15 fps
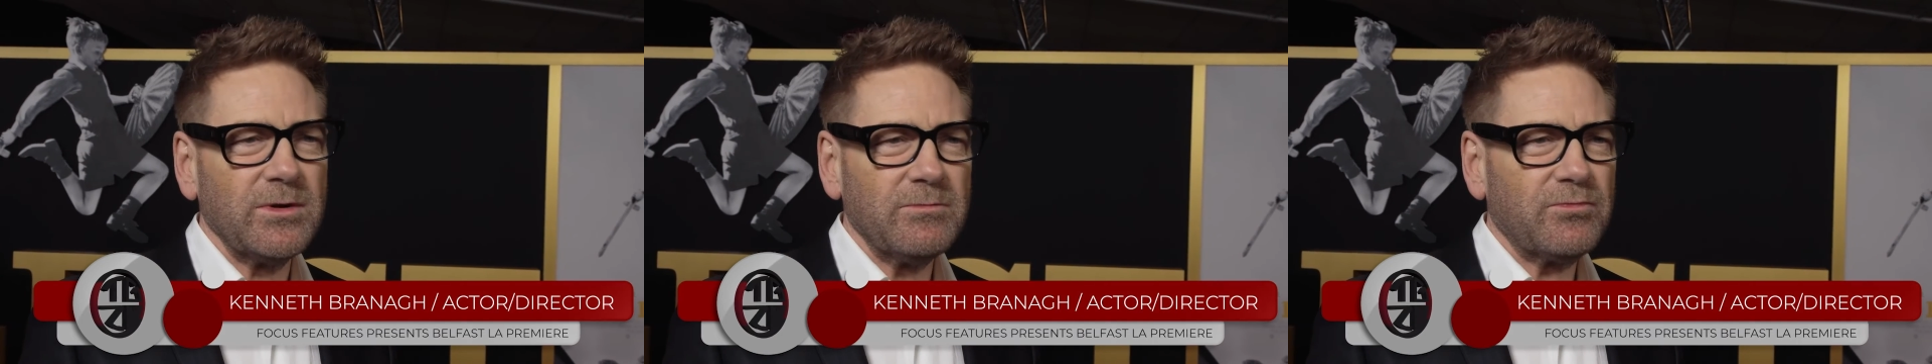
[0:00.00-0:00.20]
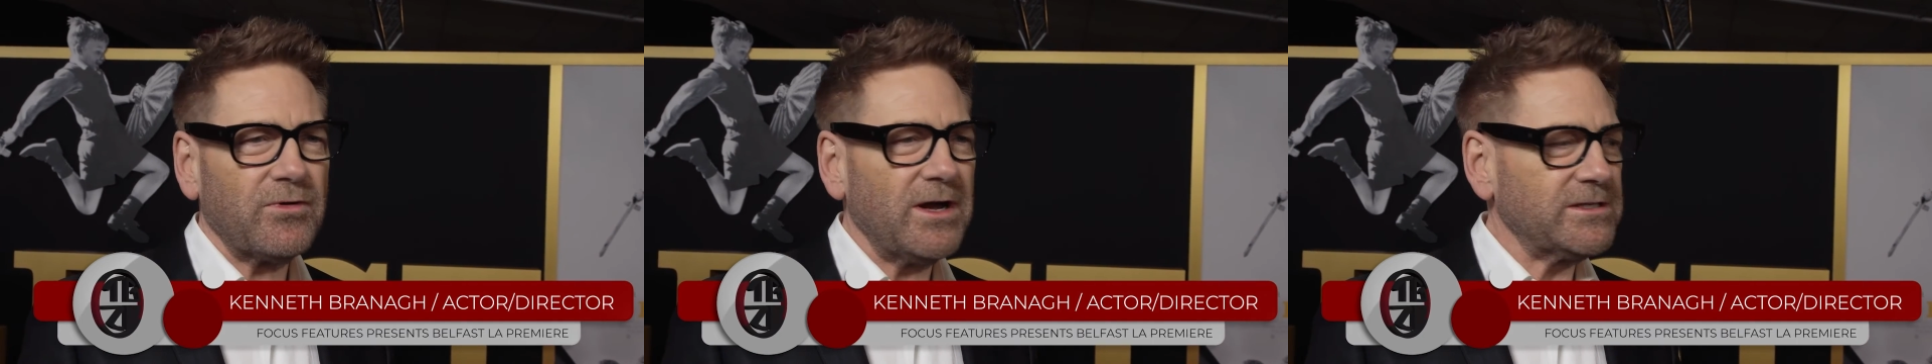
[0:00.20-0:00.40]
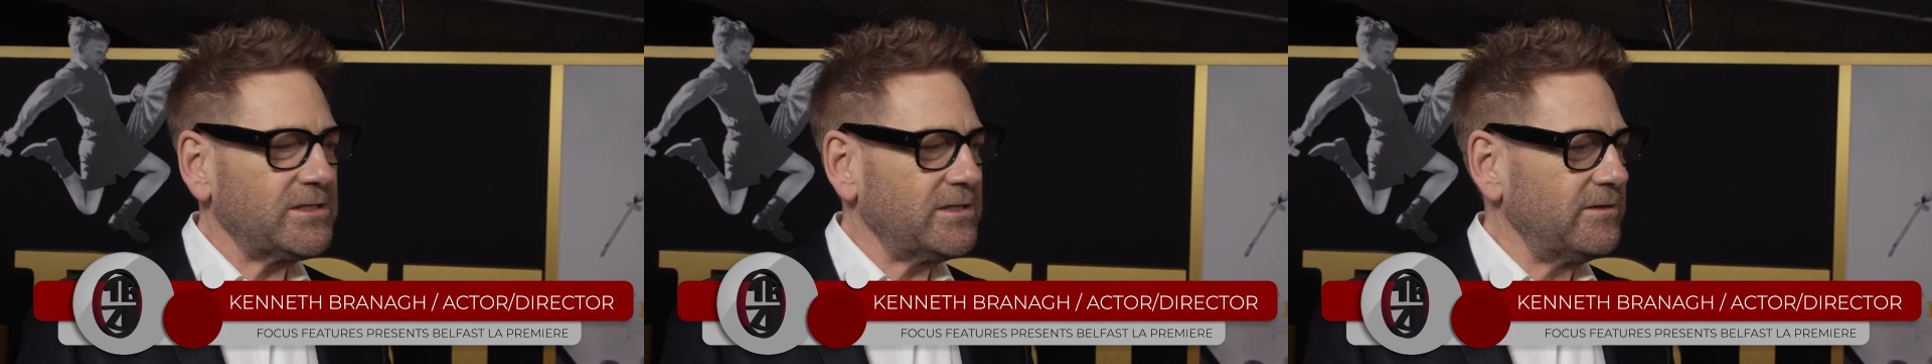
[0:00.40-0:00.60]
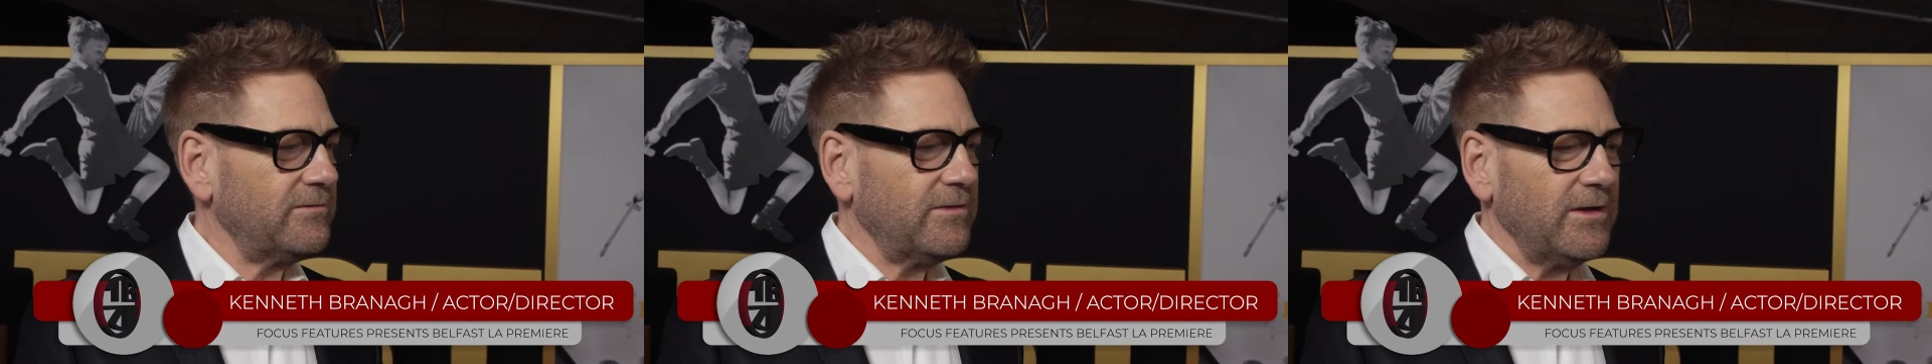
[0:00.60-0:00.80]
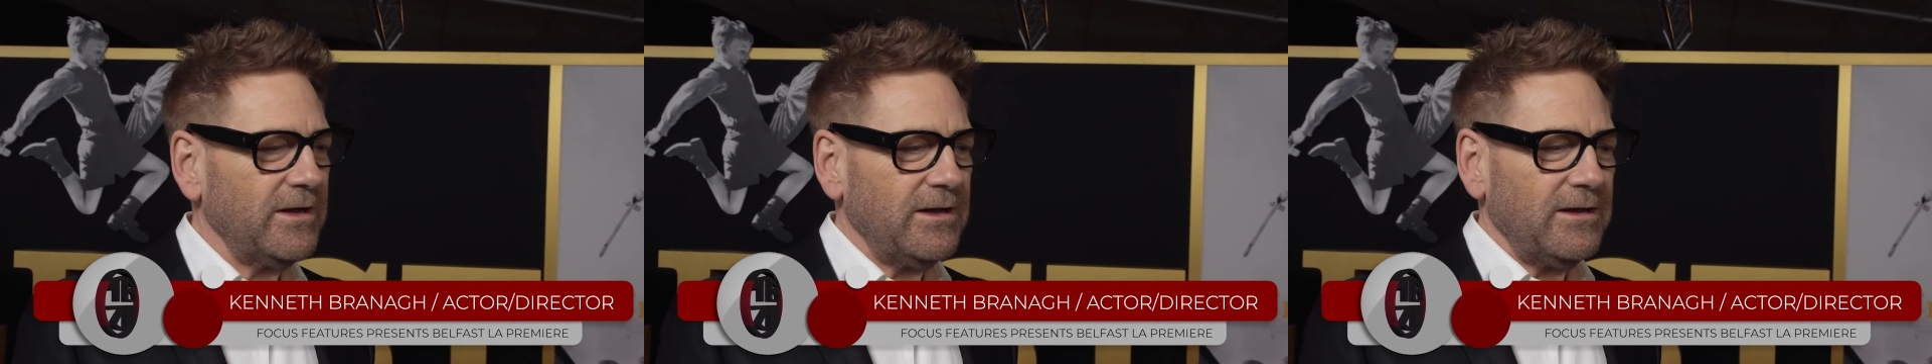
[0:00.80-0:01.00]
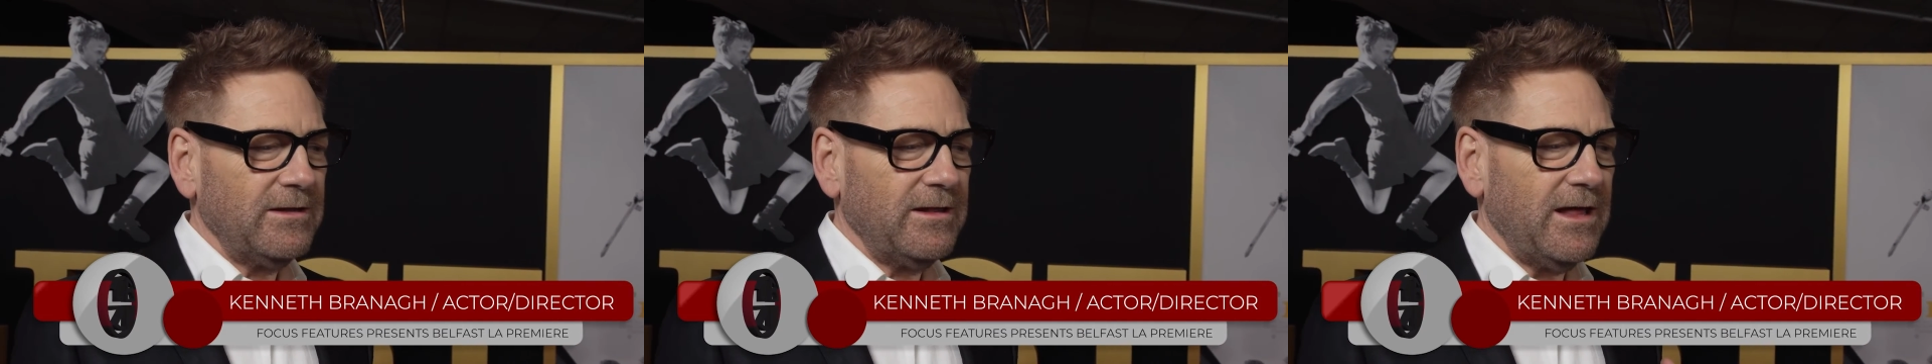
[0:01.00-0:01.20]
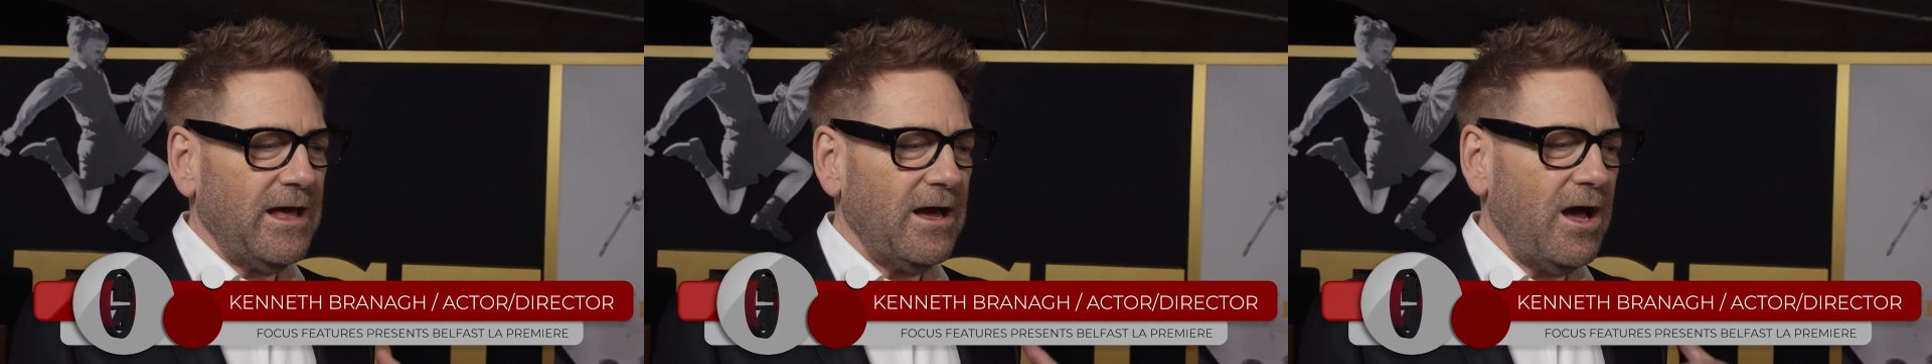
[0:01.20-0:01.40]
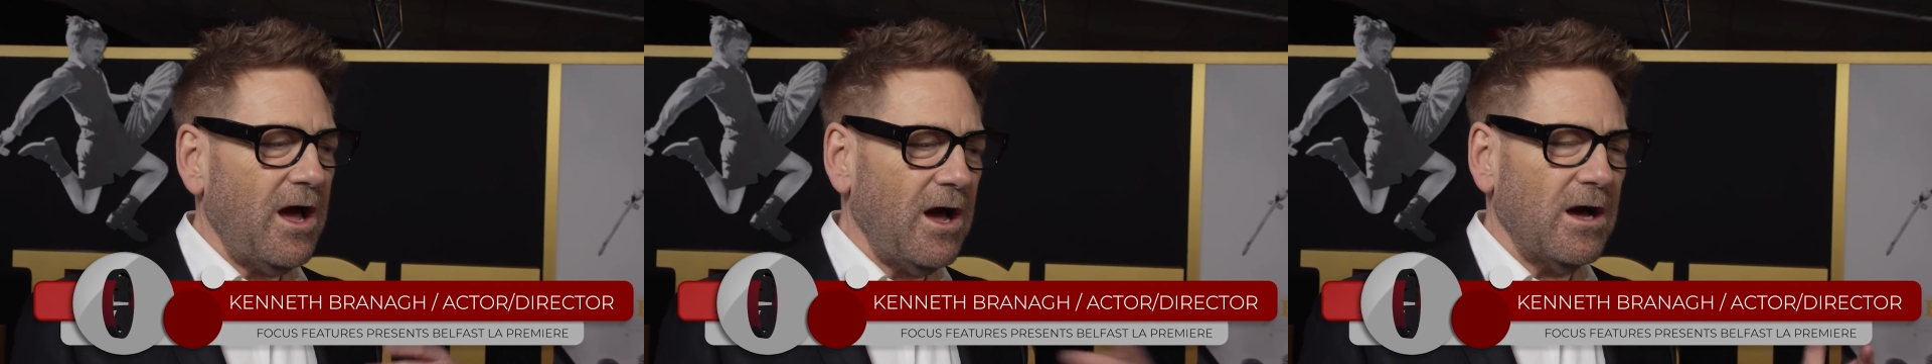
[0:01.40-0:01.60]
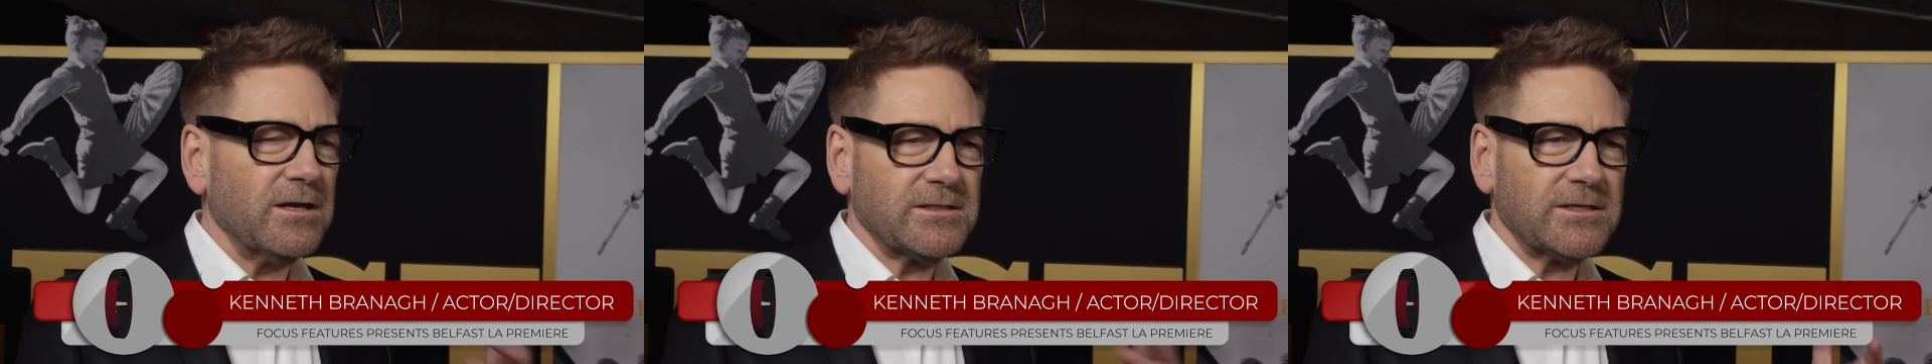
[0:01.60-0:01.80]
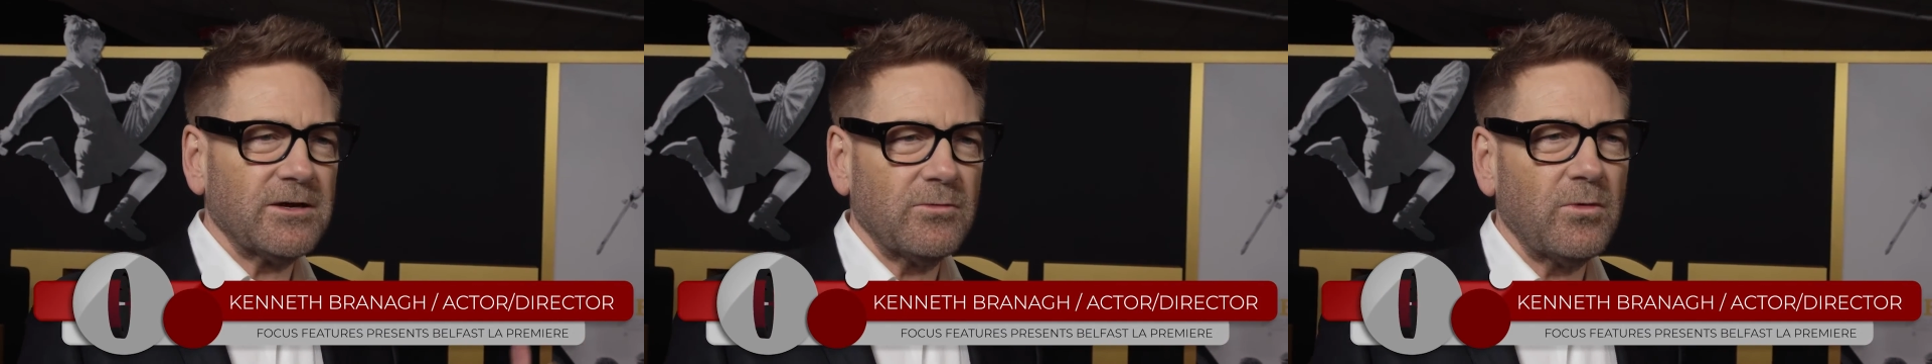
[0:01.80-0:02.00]
impressive, their
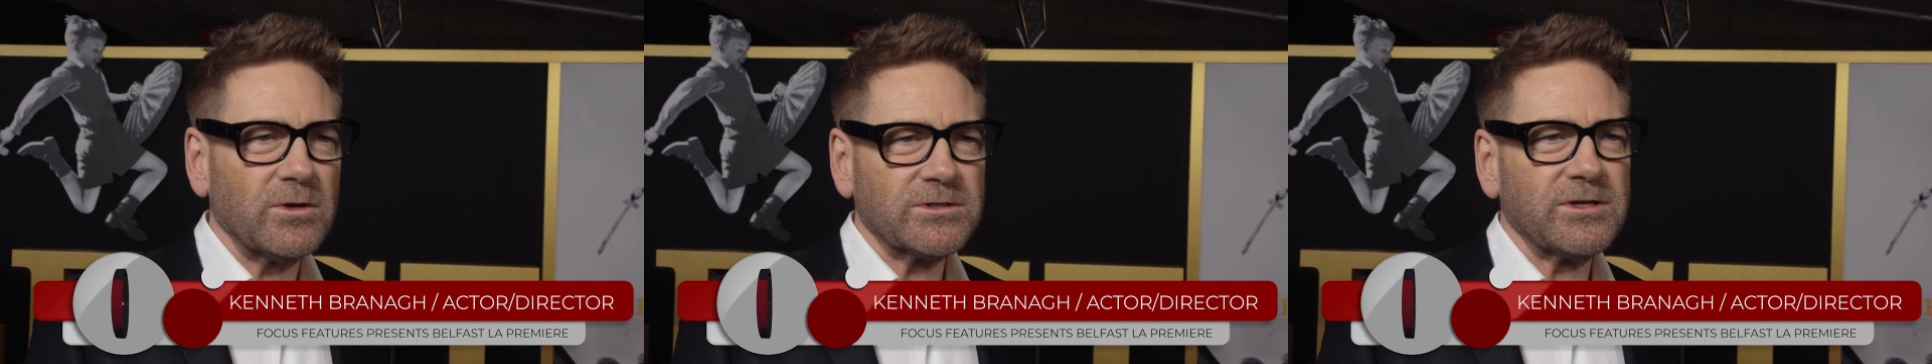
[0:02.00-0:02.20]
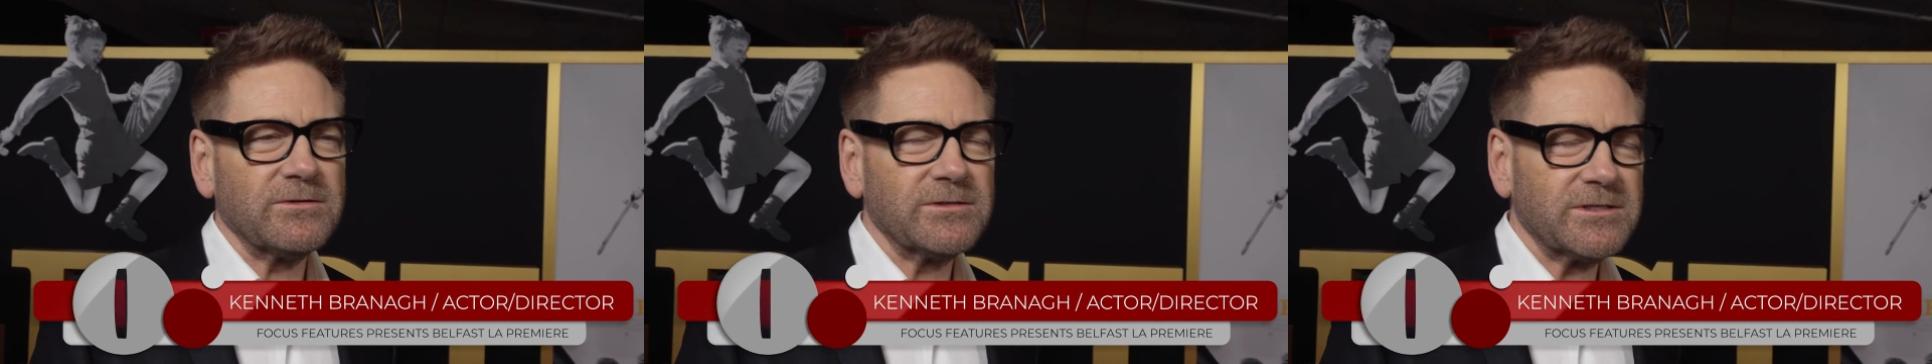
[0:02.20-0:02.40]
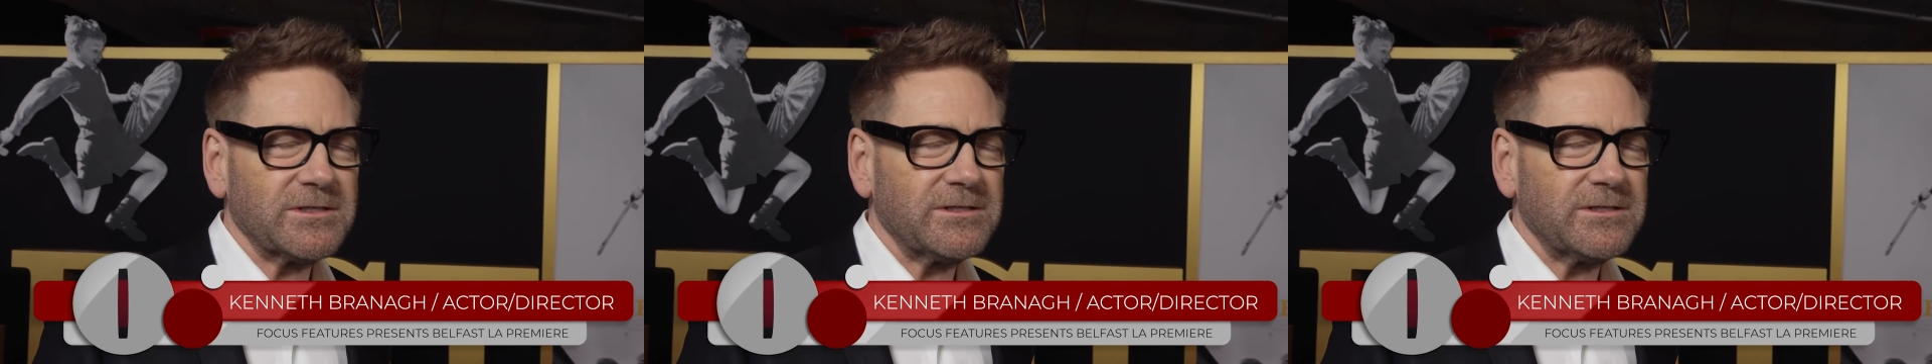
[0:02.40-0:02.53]
hearts are what's on